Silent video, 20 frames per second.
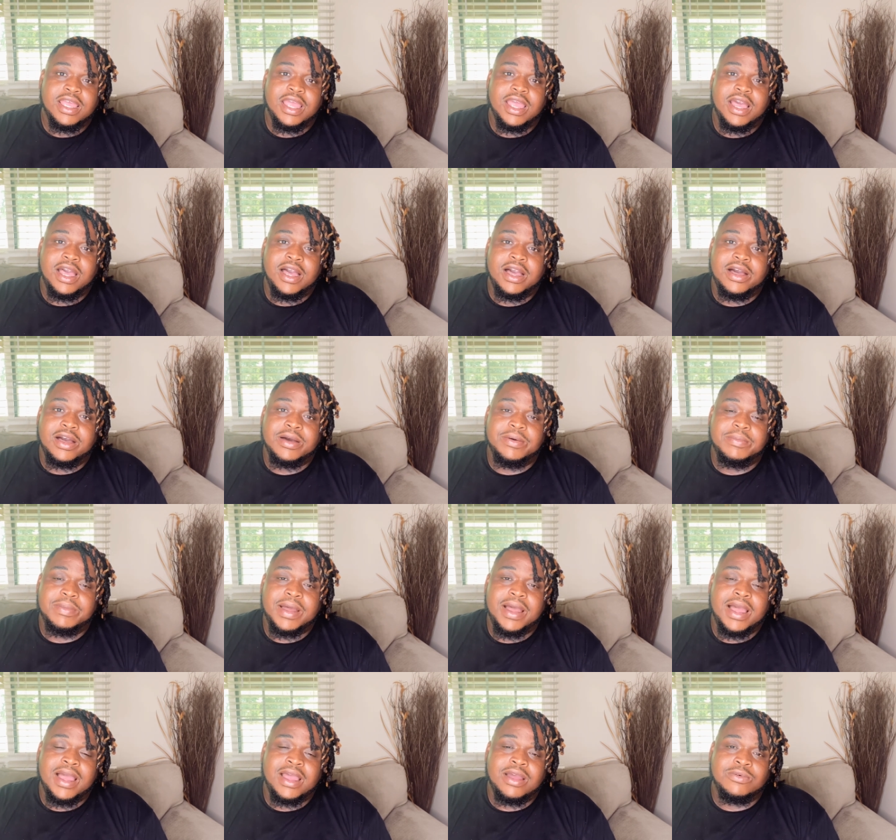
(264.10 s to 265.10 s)
um,
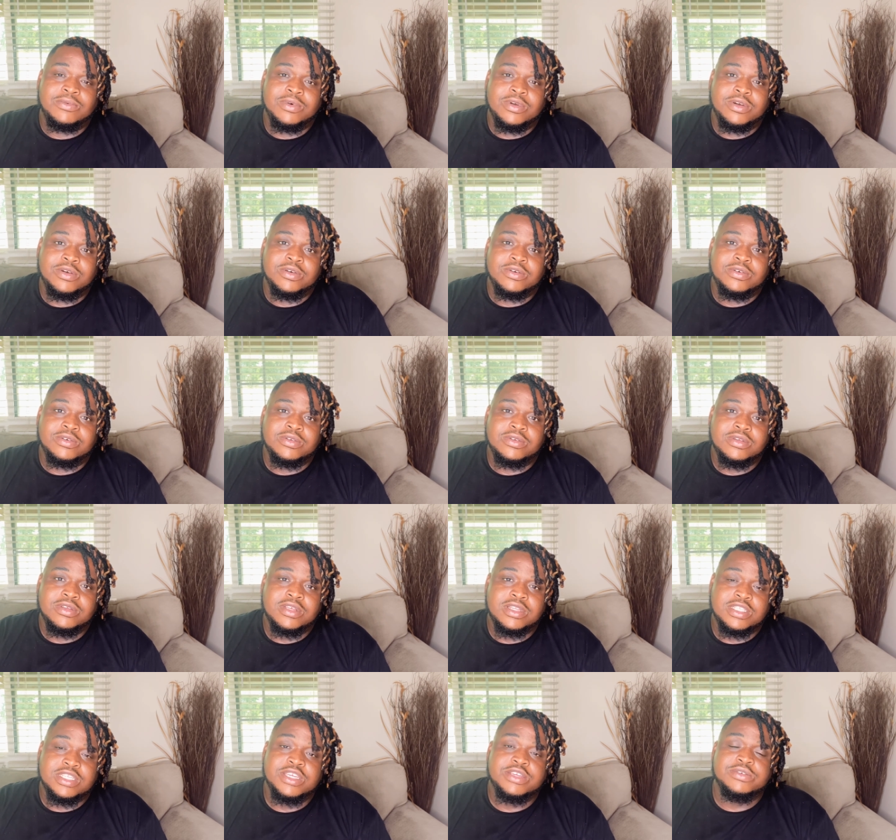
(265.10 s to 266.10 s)
I will
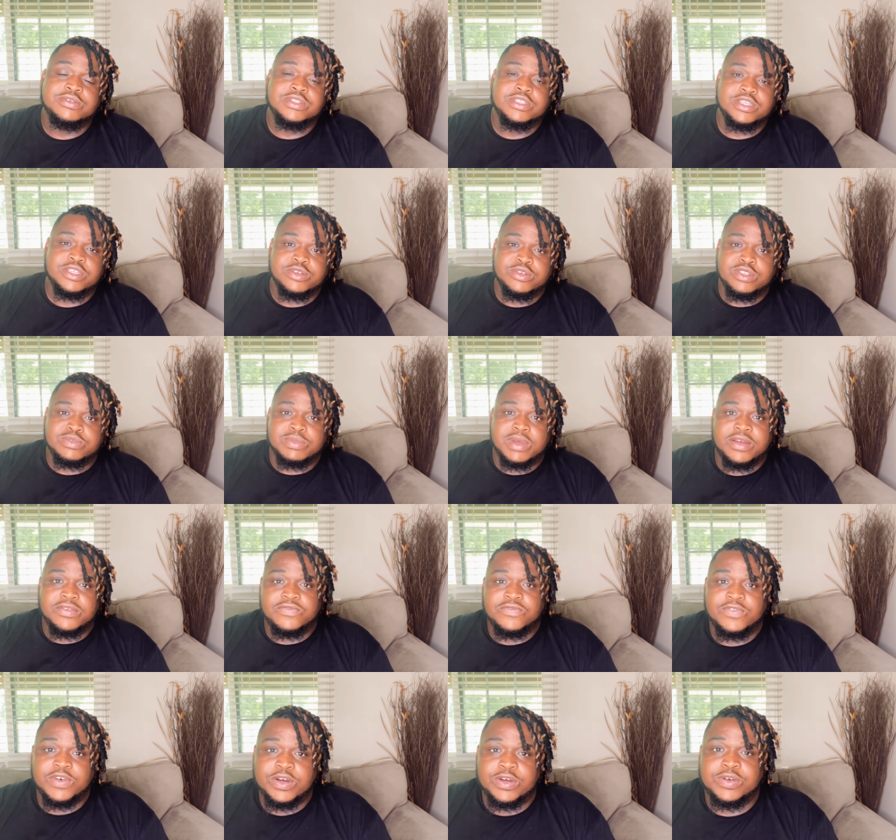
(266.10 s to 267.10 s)
continue to use my
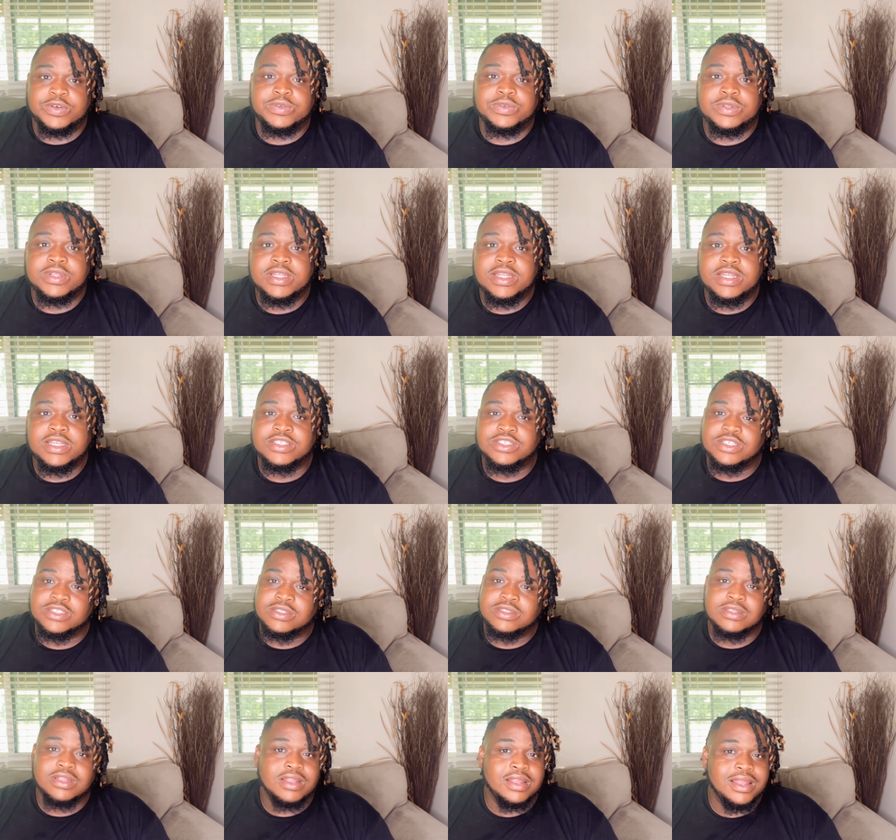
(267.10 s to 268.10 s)
phone. It's
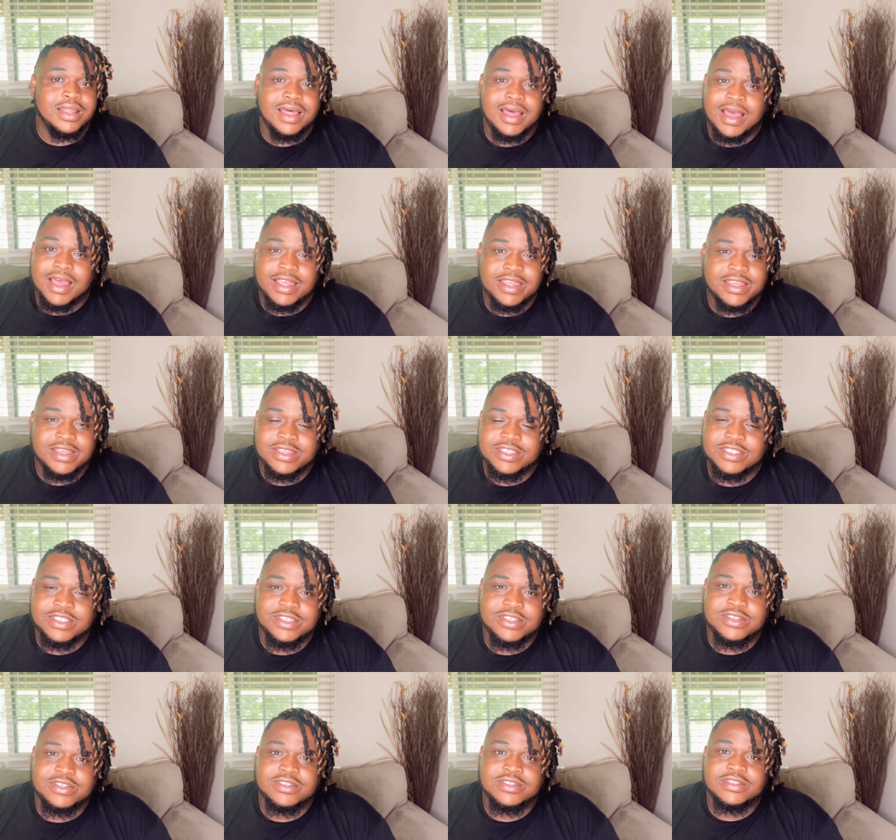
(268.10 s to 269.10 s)
just a lot
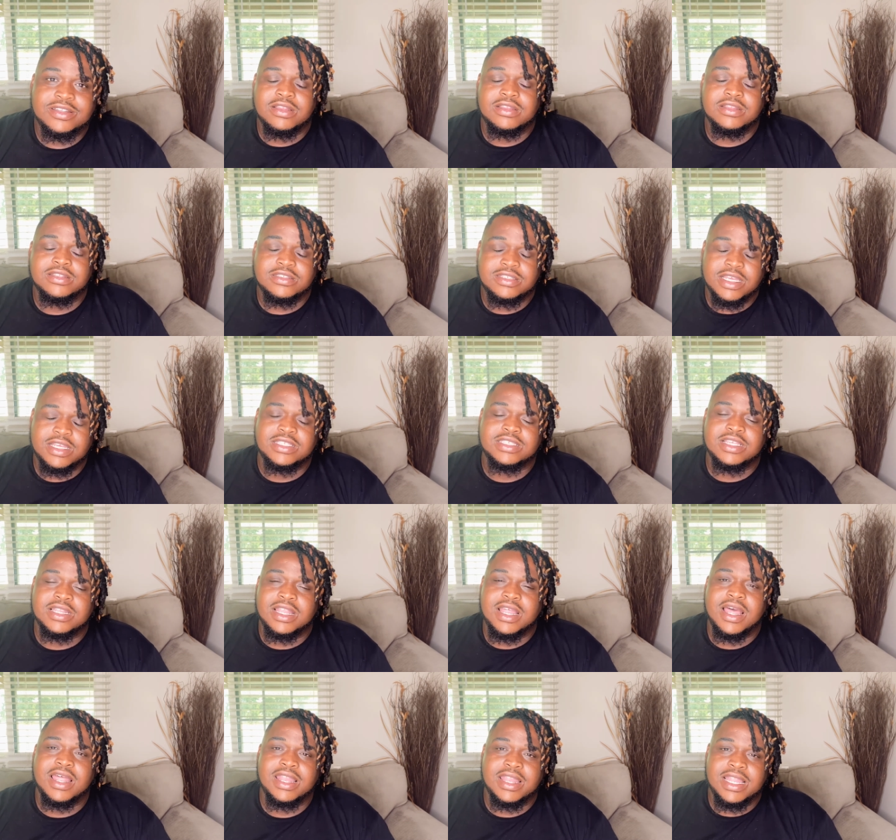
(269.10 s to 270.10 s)
easier. It takes a
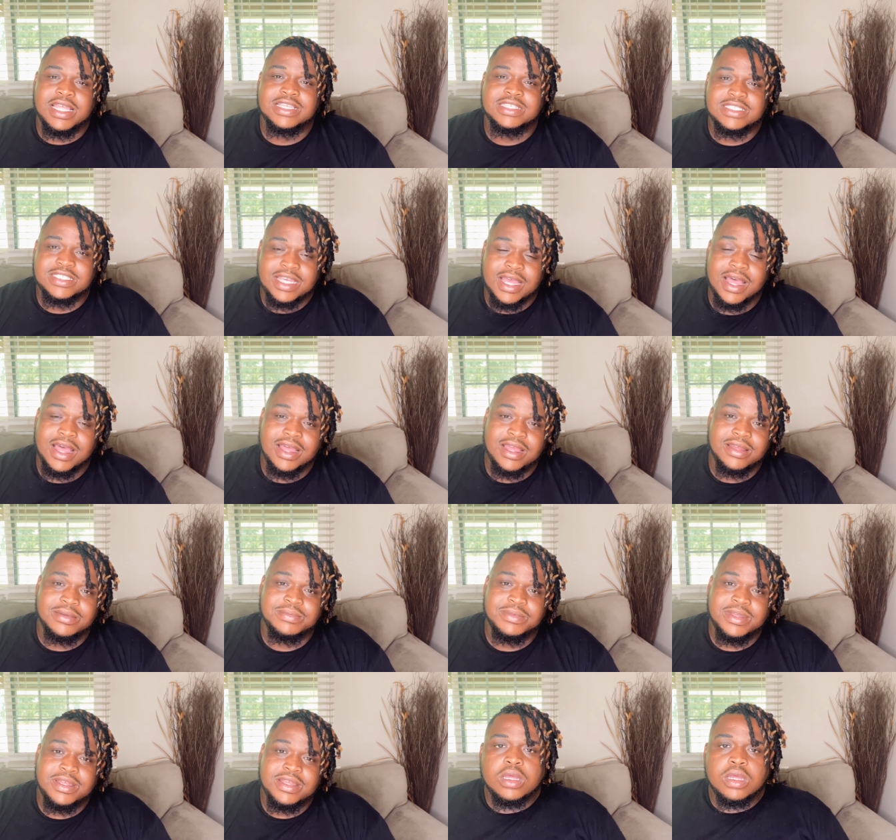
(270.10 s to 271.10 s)
lot less
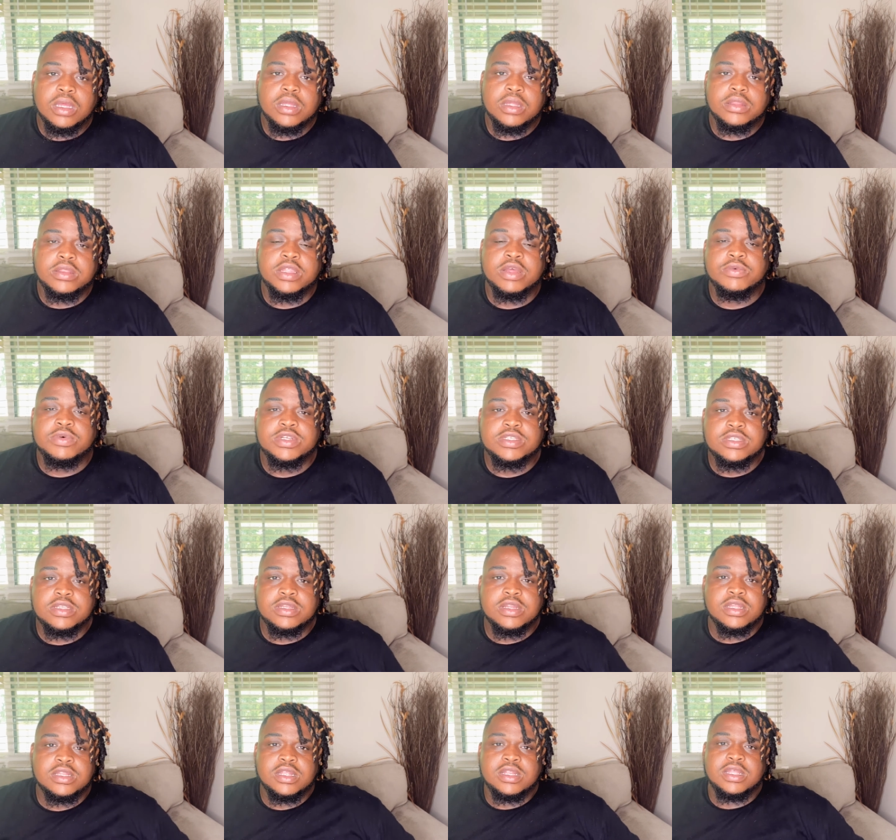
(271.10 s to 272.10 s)
time. There was
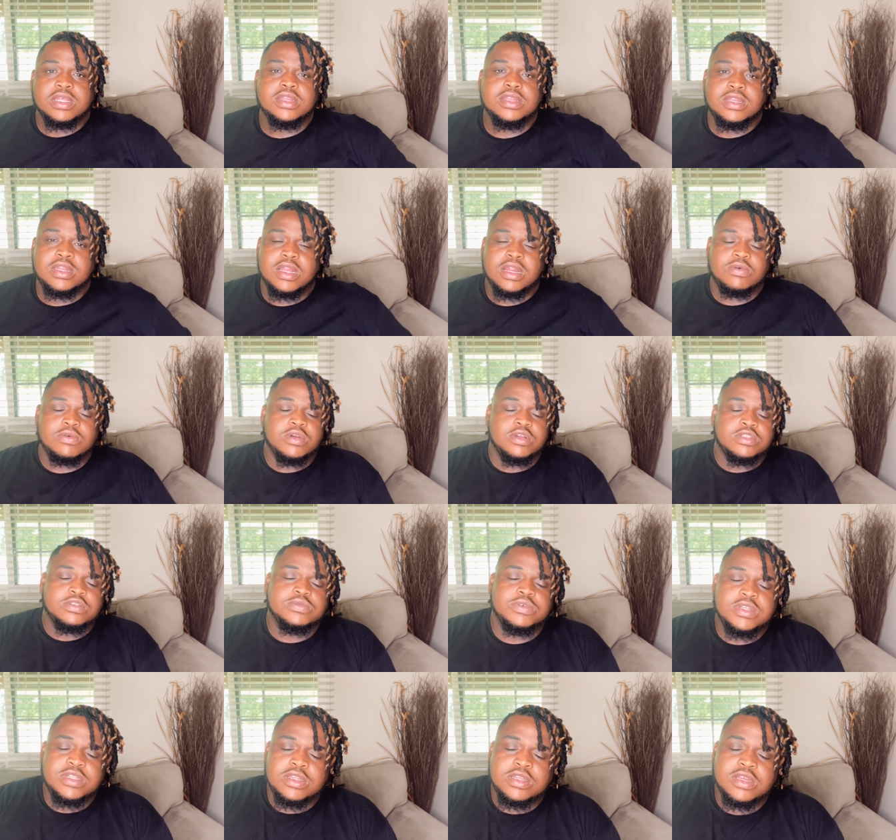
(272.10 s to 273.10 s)
another lady that I worked
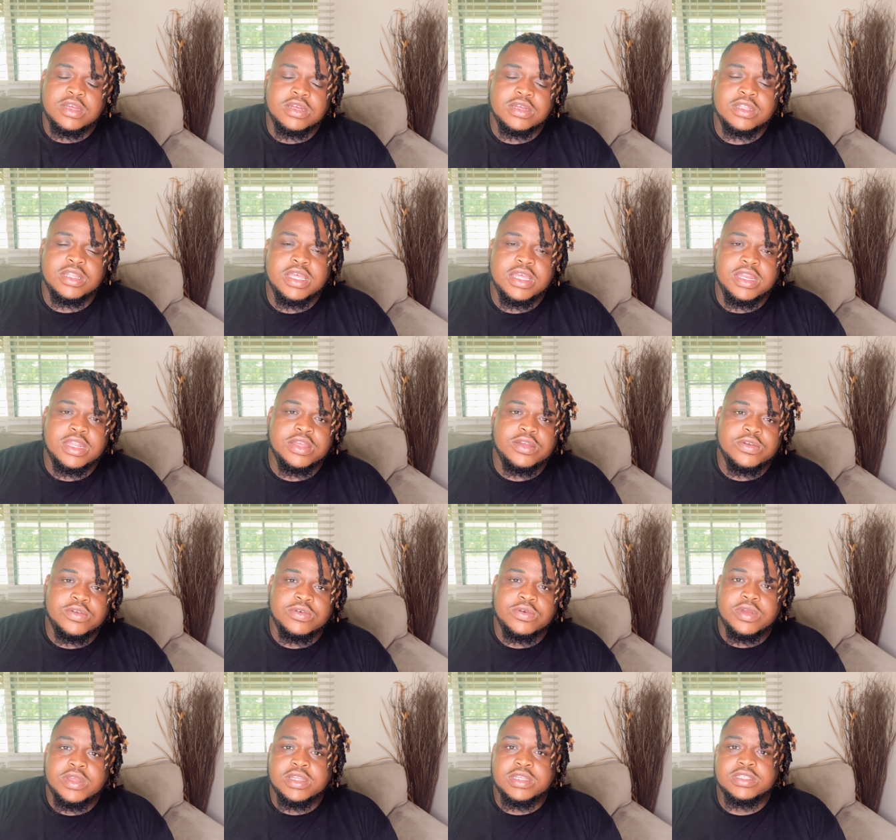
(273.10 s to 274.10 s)
with, a young lady
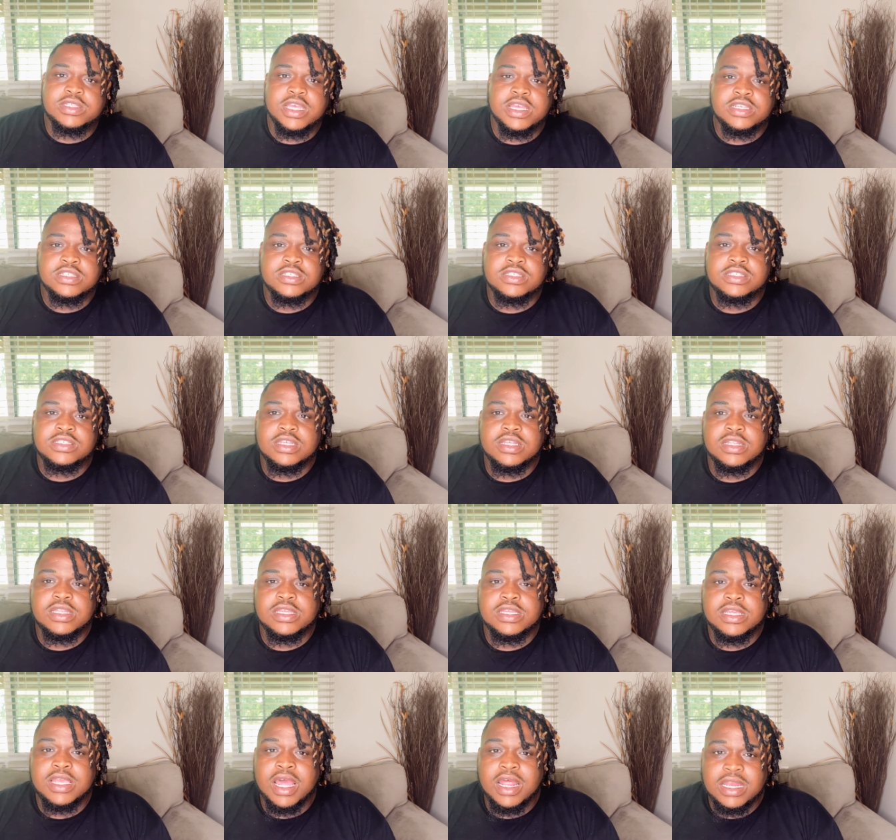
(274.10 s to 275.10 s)
who is actually
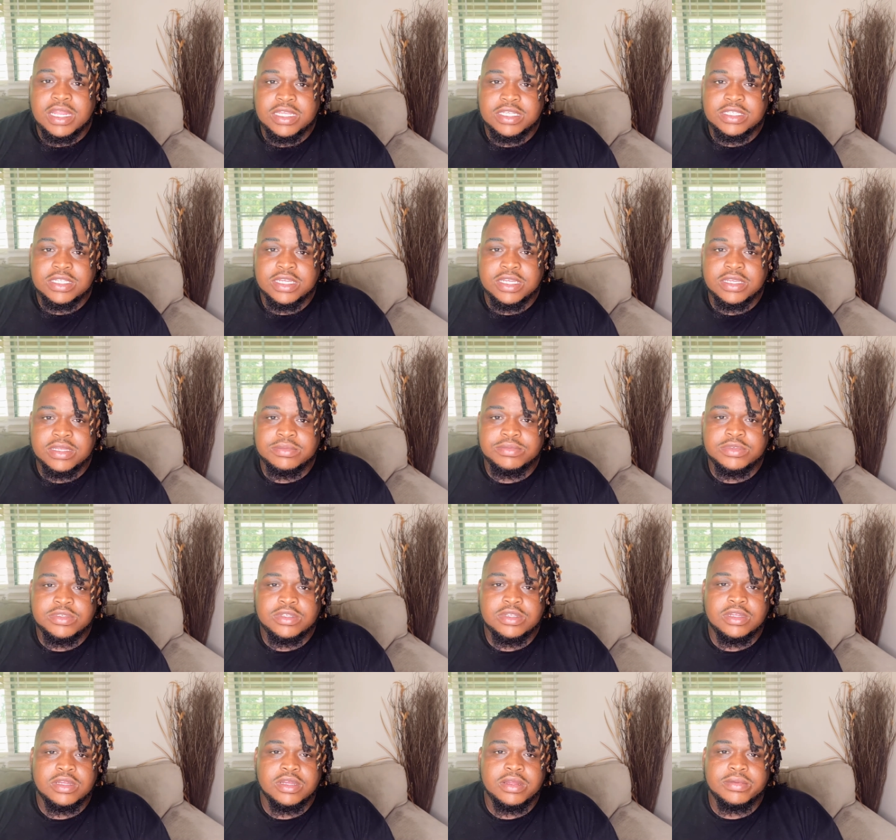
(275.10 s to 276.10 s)
selling yoni
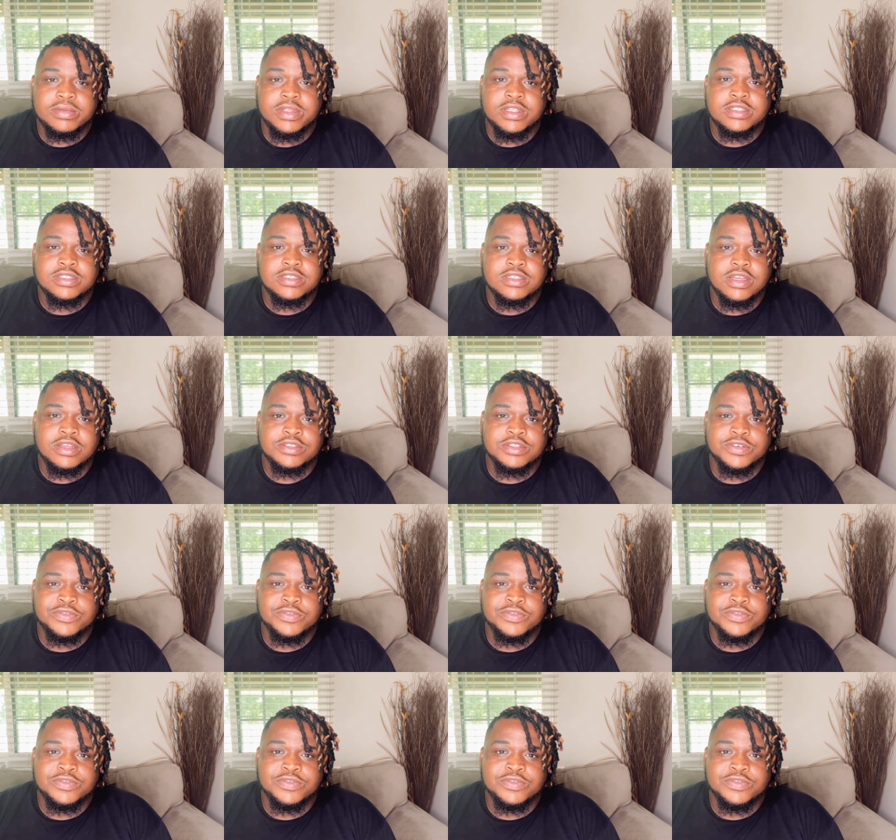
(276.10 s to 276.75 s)
steams. Um, this is also